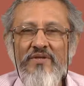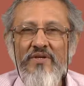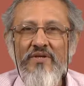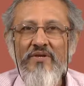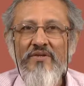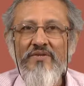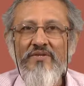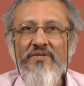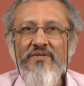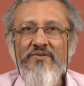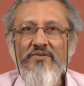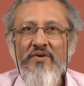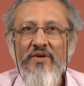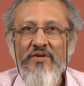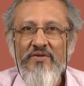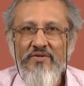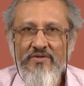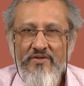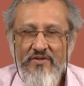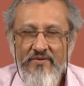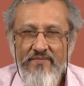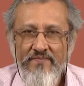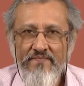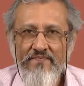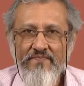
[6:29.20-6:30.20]
is a
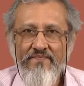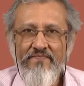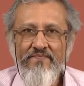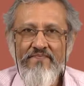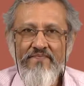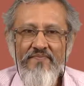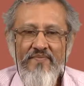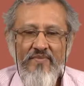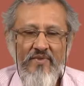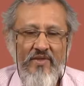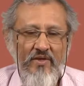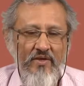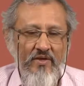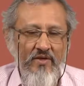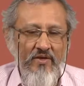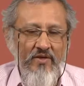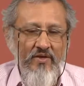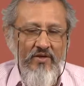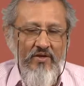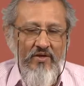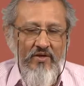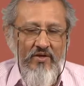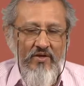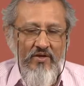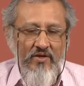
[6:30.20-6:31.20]
construction?
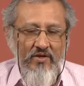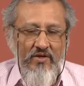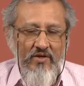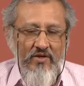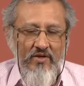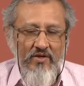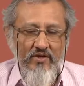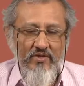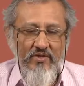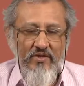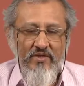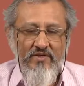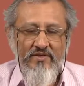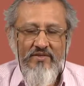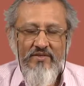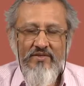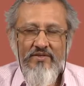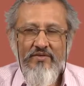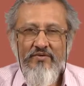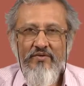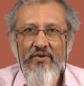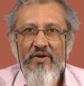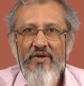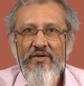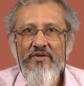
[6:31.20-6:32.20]
A
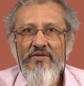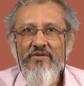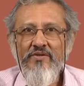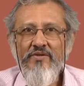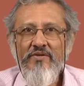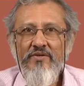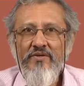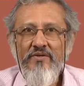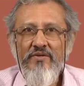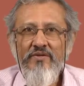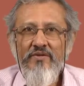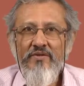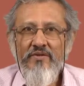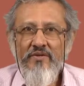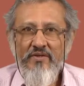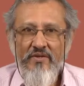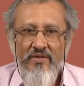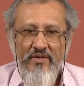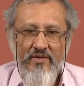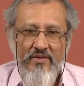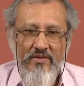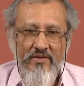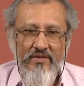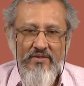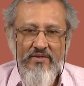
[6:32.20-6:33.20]

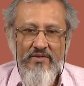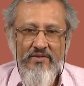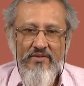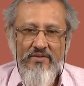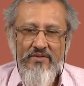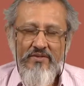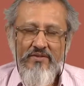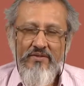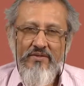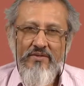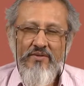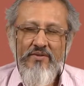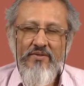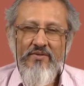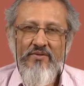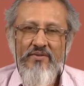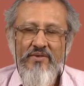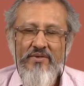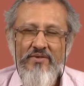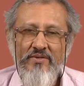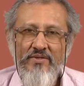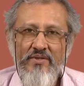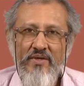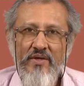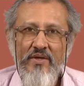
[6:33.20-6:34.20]
construction is the
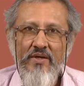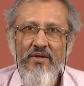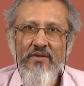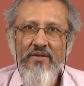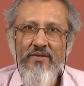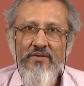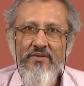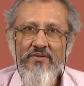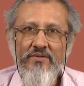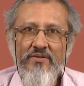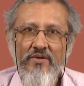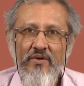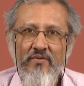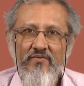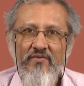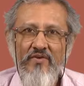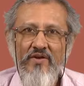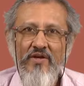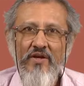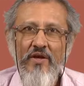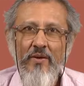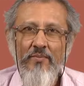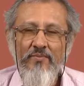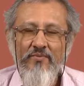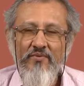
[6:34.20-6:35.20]
result of
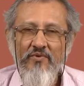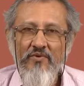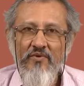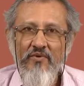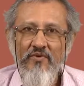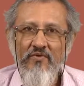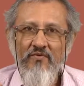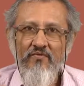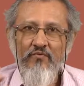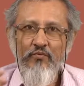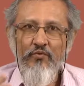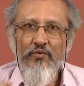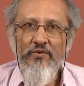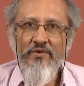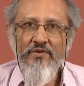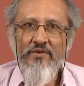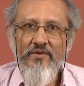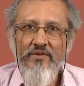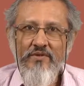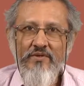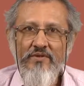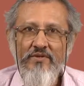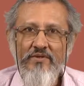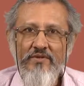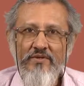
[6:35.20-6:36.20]
a couple of
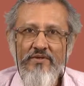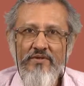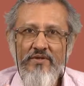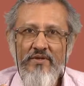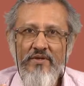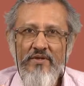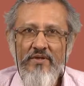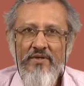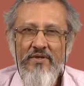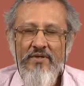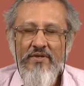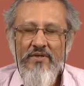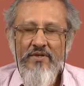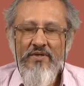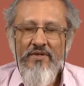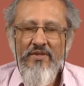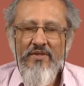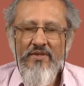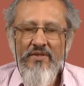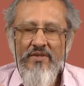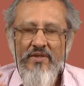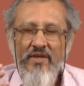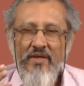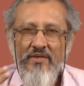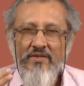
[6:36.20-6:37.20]
words
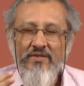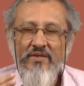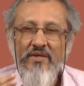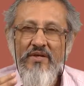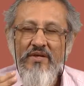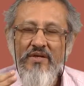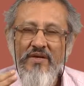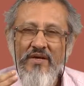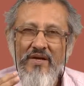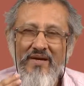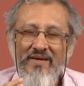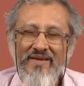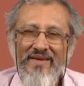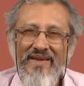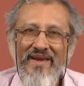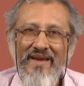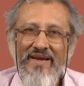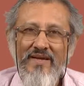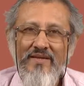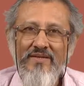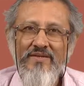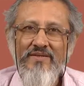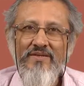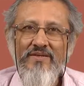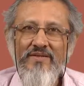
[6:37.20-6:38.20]
that are
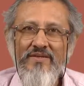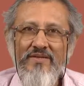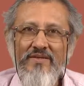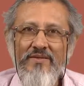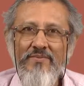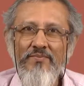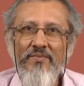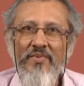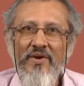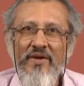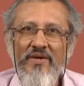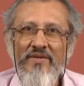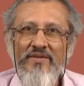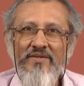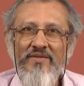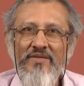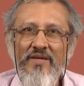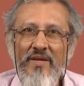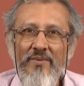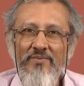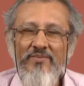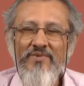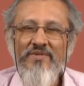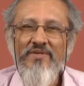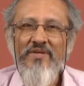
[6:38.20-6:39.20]
connected by
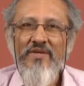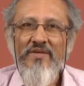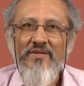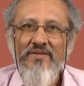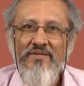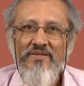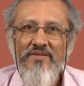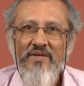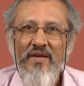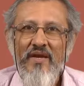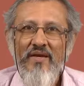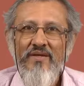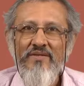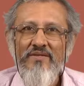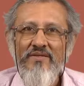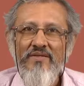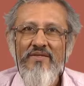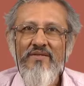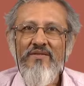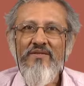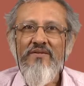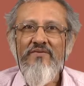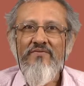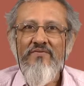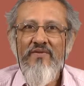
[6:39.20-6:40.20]
some
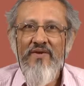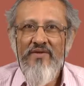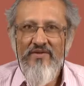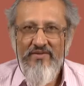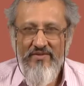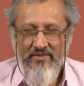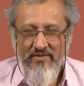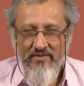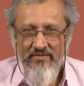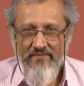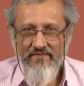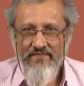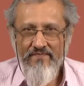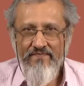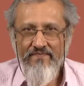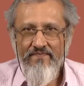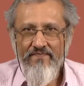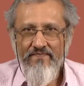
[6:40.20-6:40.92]
syntactic device.